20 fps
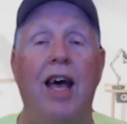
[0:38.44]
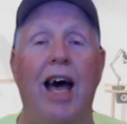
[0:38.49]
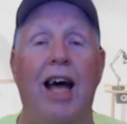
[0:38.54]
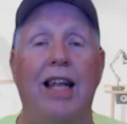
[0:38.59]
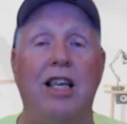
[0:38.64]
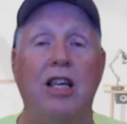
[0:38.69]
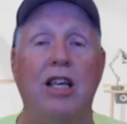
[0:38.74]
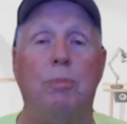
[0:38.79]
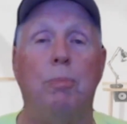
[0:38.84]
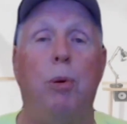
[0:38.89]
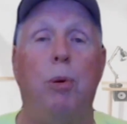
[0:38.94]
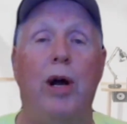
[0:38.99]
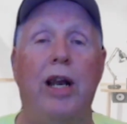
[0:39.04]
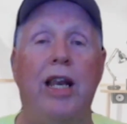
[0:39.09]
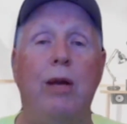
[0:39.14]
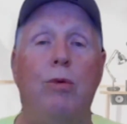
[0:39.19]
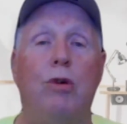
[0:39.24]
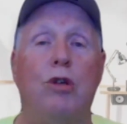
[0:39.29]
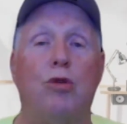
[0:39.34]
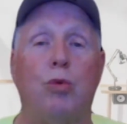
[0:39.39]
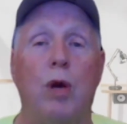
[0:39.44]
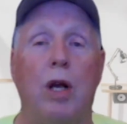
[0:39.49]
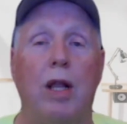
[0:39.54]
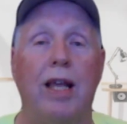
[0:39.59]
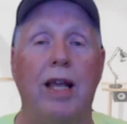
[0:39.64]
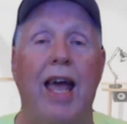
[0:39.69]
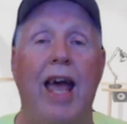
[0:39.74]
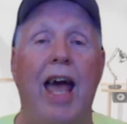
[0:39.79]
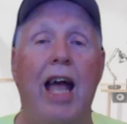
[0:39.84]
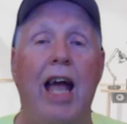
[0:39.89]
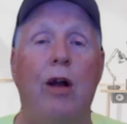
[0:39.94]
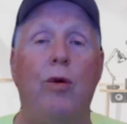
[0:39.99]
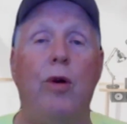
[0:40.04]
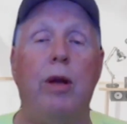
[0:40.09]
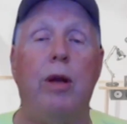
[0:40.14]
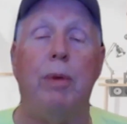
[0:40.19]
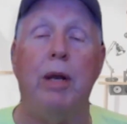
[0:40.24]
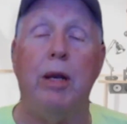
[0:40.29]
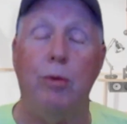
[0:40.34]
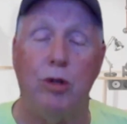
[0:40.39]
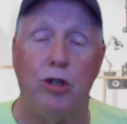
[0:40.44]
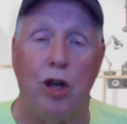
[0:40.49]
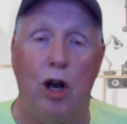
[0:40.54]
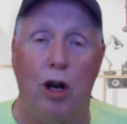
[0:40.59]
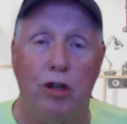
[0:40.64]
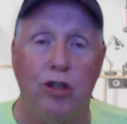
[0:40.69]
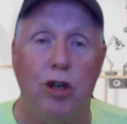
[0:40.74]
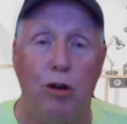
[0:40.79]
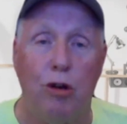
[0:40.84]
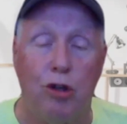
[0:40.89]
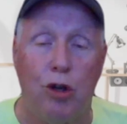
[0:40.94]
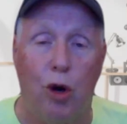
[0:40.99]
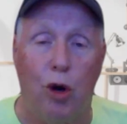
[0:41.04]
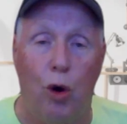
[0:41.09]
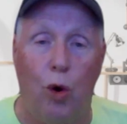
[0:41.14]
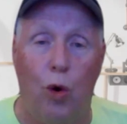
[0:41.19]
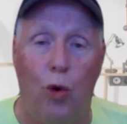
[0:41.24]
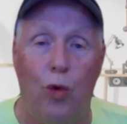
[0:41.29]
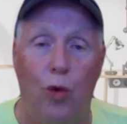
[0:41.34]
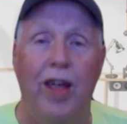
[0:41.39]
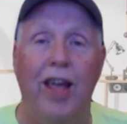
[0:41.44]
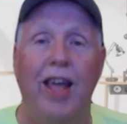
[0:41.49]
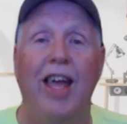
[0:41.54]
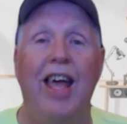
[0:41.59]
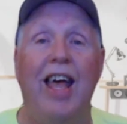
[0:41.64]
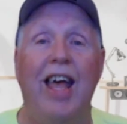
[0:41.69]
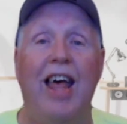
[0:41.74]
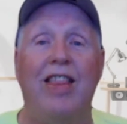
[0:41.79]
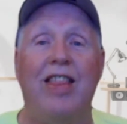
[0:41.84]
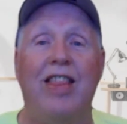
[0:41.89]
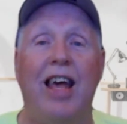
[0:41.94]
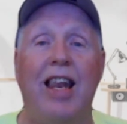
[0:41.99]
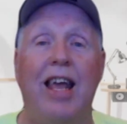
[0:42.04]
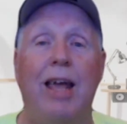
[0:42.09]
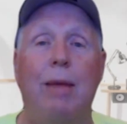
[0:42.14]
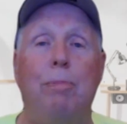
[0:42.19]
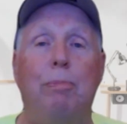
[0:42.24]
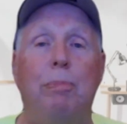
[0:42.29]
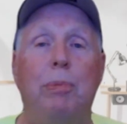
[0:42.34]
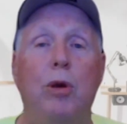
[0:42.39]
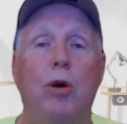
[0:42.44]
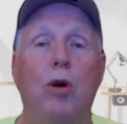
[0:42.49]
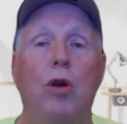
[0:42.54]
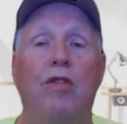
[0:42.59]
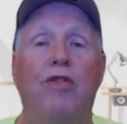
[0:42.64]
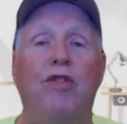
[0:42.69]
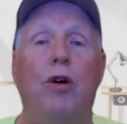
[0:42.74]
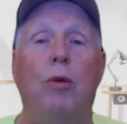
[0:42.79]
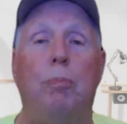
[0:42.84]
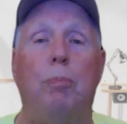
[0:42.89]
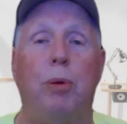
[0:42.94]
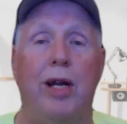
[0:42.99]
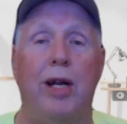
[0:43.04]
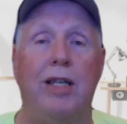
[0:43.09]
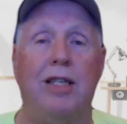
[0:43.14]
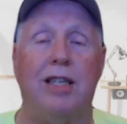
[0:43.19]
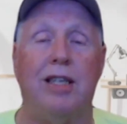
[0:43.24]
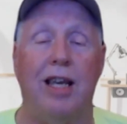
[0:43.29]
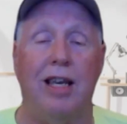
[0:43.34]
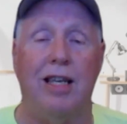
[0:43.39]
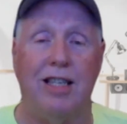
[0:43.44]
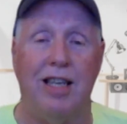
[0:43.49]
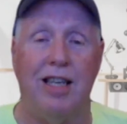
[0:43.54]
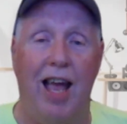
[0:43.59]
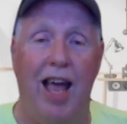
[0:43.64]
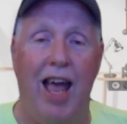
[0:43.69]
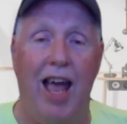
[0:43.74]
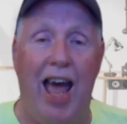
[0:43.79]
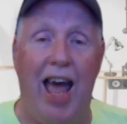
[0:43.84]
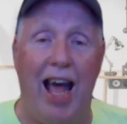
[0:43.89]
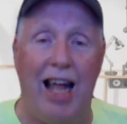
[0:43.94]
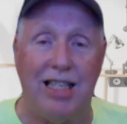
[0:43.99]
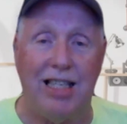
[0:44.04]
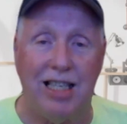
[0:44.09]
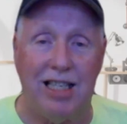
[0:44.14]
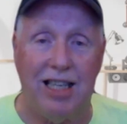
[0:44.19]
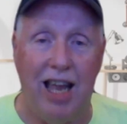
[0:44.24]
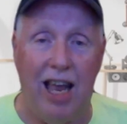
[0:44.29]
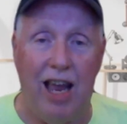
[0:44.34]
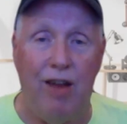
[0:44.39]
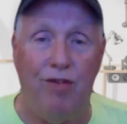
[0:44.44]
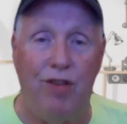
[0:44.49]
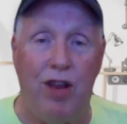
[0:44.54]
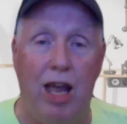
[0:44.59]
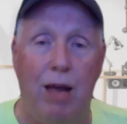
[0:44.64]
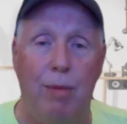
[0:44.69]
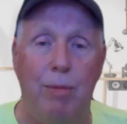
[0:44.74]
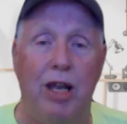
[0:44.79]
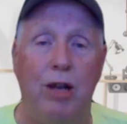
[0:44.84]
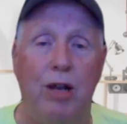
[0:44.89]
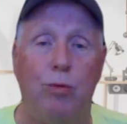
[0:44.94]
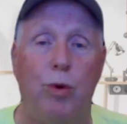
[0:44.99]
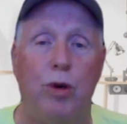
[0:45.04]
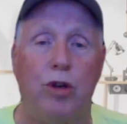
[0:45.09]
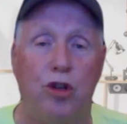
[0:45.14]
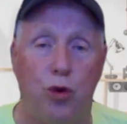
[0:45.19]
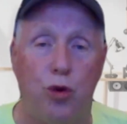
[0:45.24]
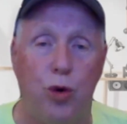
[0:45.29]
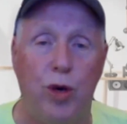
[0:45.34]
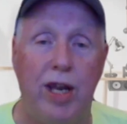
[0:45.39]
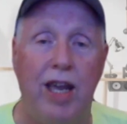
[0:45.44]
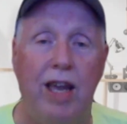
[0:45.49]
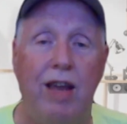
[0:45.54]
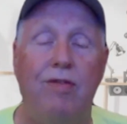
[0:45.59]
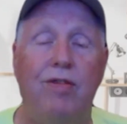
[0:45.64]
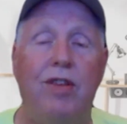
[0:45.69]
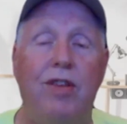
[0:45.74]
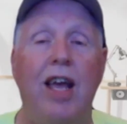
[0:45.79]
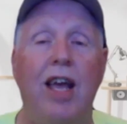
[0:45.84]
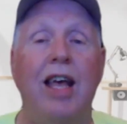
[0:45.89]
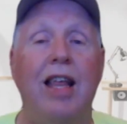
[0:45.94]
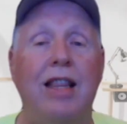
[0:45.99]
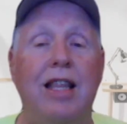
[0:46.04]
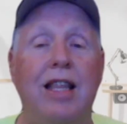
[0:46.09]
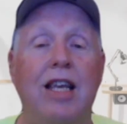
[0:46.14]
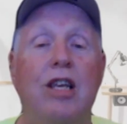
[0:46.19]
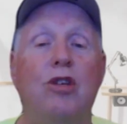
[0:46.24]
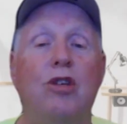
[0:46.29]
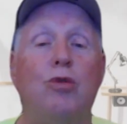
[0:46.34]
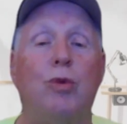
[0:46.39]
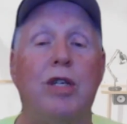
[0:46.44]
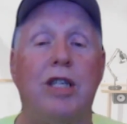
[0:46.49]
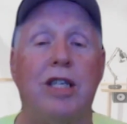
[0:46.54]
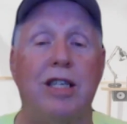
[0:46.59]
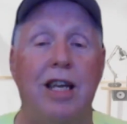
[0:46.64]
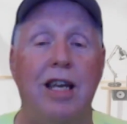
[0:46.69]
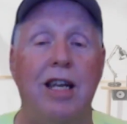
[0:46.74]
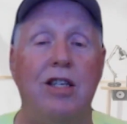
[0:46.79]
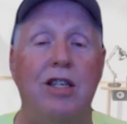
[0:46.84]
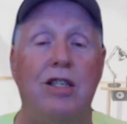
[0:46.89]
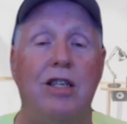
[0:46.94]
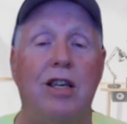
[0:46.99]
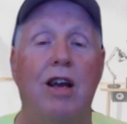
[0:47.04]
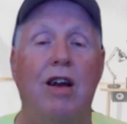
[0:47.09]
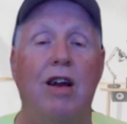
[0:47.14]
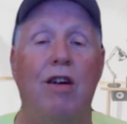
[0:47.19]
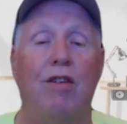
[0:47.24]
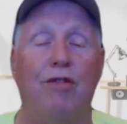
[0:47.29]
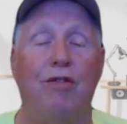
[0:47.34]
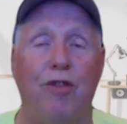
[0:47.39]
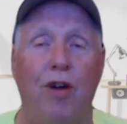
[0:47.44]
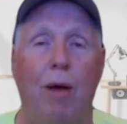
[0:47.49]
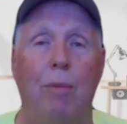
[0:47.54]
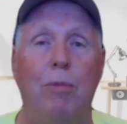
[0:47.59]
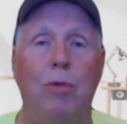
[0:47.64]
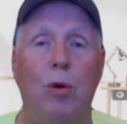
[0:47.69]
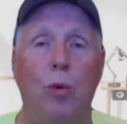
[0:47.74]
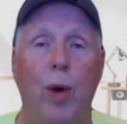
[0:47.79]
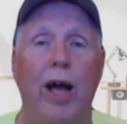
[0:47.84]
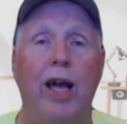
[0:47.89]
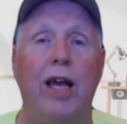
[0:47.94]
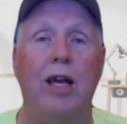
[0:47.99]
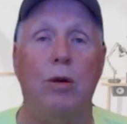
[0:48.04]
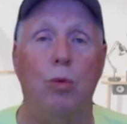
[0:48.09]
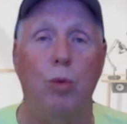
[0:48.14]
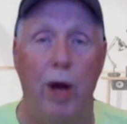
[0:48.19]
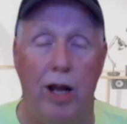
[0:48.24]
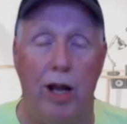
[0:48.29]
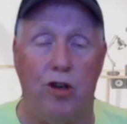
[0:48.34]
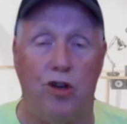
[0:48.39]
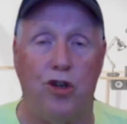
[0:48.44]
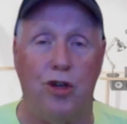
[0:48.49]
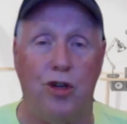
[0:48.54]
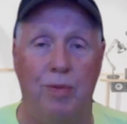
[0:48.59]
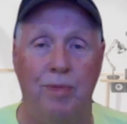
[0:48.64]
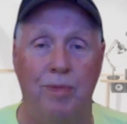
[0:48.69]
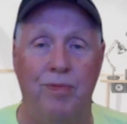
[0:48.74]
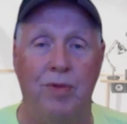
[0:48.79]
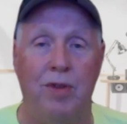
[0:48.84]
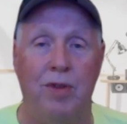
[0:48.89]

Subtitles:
At this point, he was really angry, but he was also told that a beautiful princess had saved him and had retrieved these receipts from the wicked witch.